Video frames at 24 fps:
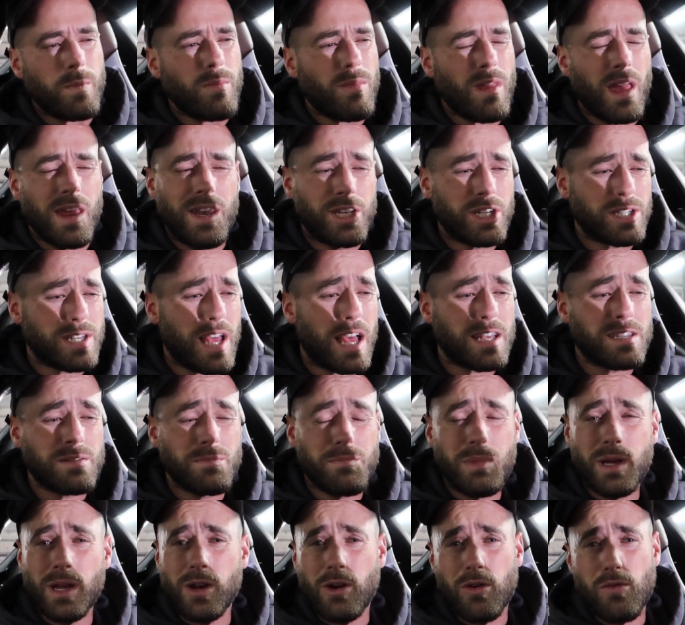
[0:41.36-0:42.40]
And it just
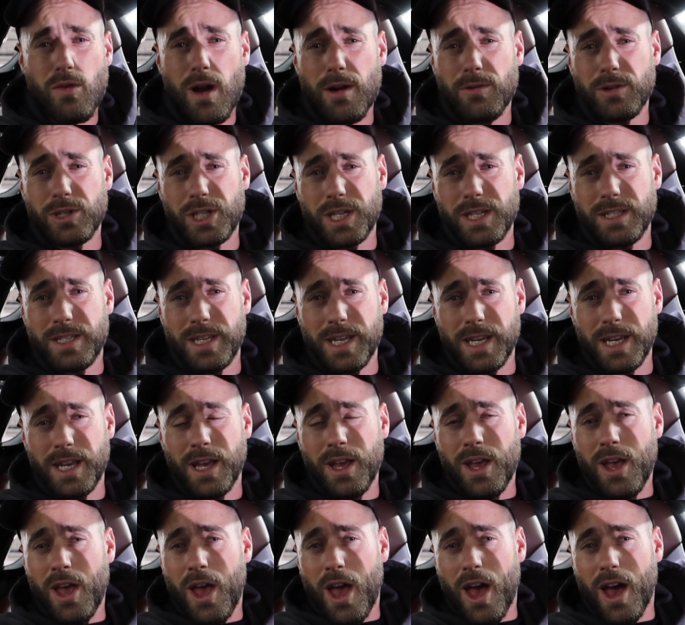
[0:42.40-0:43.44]
hasn't been Carrera GT
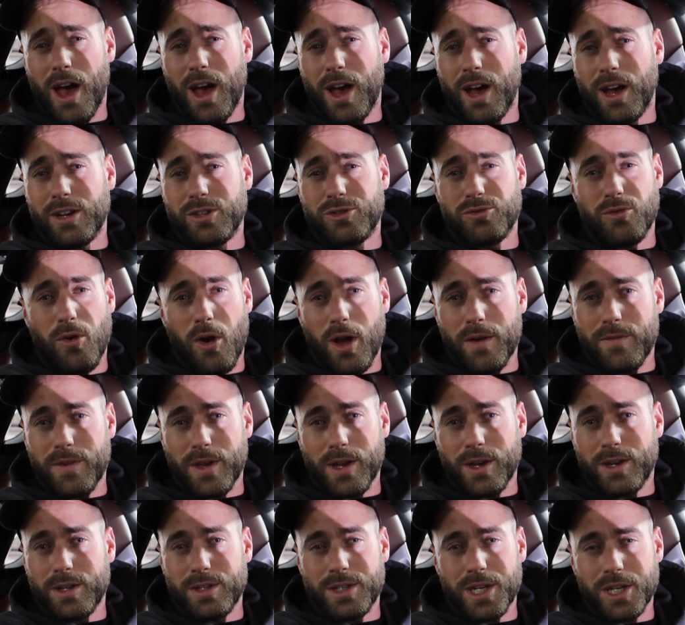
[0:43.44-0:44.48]

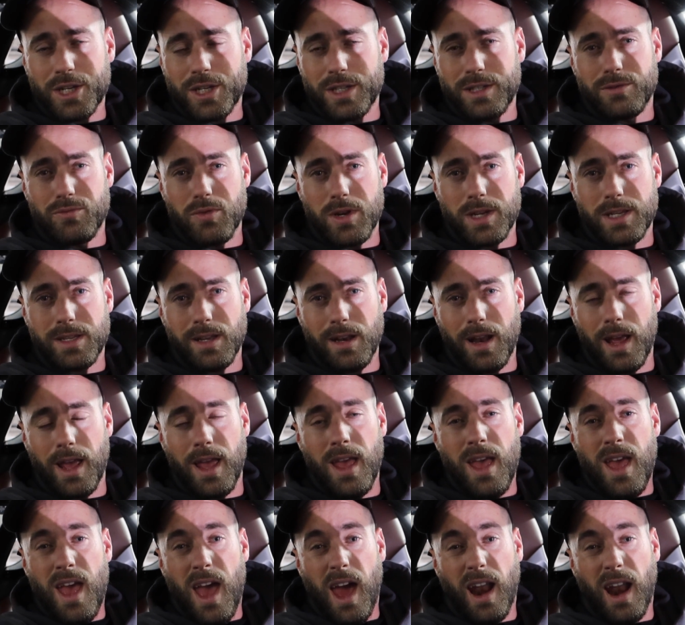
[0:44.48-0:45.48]
driving conditions recently,